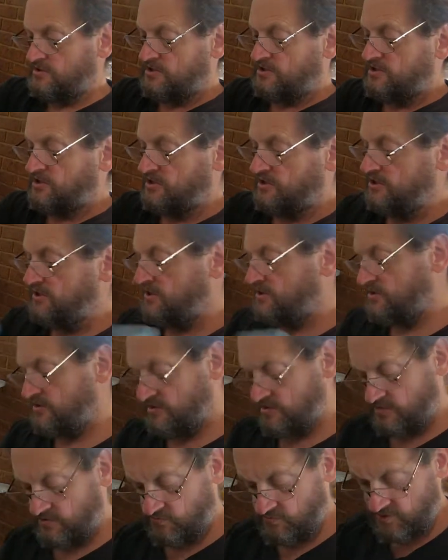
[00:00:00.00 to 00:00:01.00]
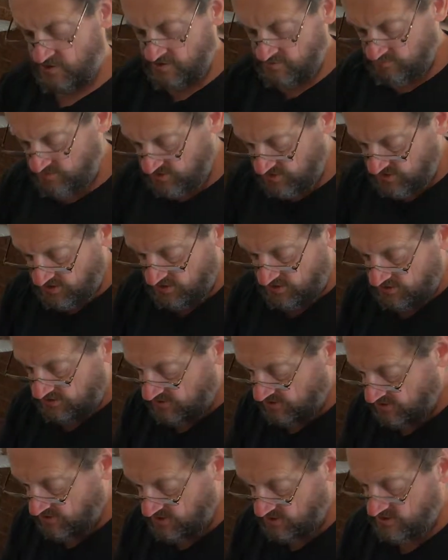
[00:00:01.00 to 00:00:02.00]
Okay, amputate
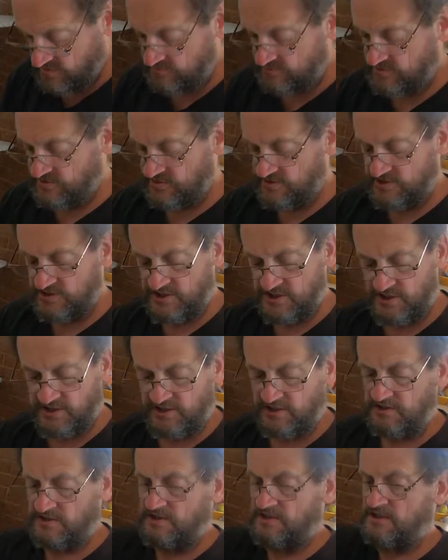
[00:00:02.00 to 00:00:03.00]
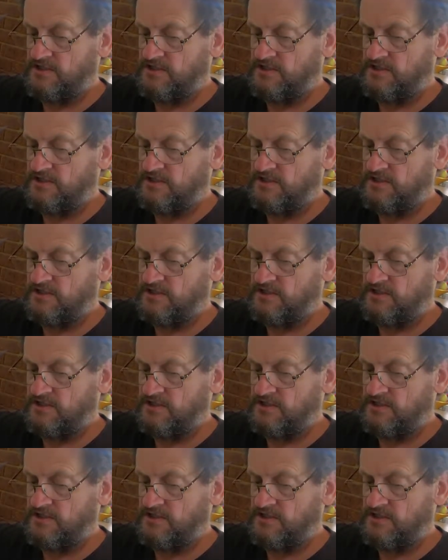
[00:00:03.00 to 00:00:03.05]
the arms of the jacket.